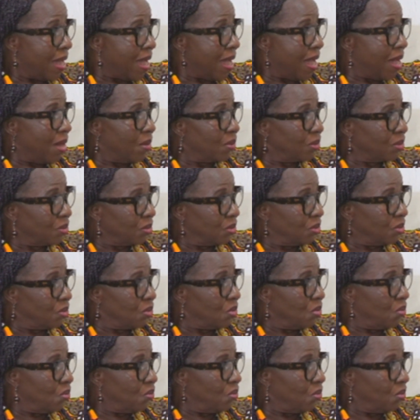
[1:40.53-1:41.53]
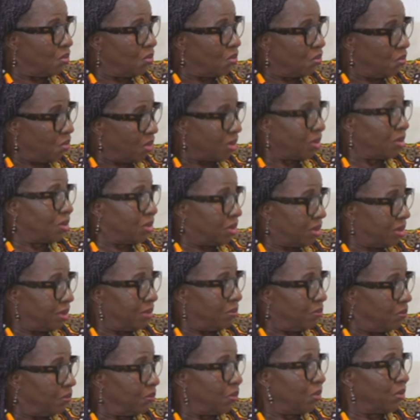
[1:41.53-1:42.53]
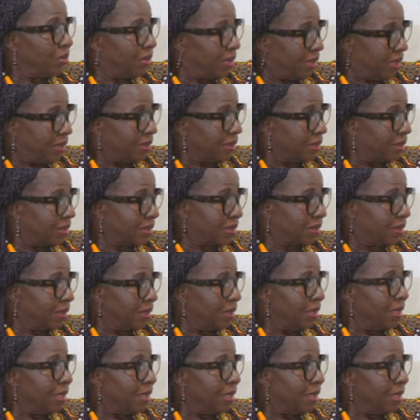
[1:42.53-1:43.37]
How do you wash both hands?